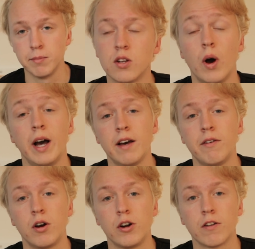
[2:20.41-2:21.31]
So I
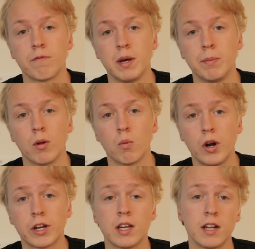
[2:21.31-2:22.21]
have heard of people
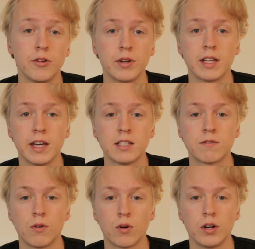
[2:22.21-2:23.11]
working and doing gigs
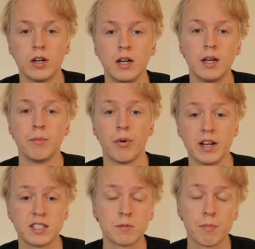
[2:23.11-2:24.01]
for
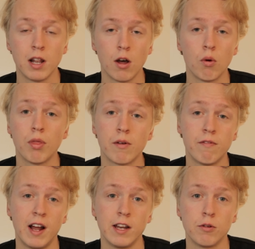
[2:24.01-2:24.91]
prices below their
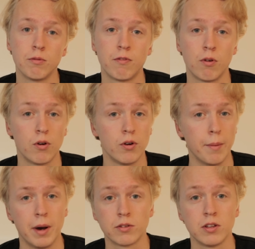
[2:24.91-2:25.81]
value for
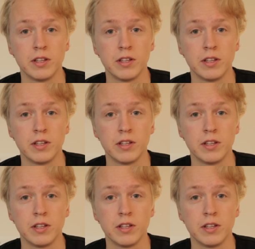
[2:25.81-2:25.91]
about a